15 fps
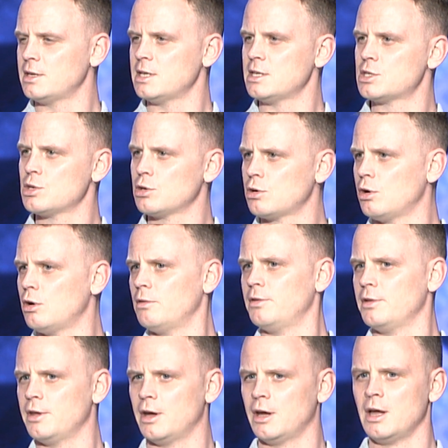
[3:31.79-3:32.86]
He's took over
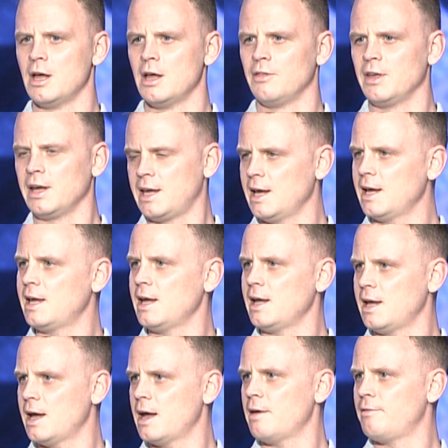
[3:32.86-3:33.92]
the, the kicking
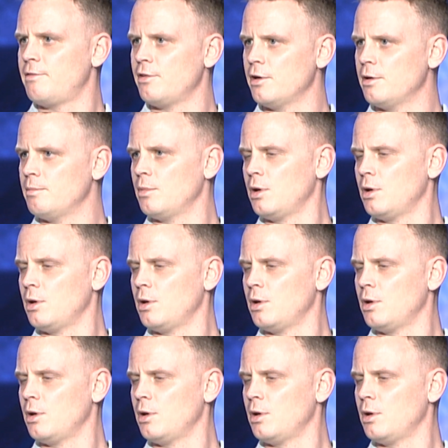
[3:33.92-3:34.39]
game from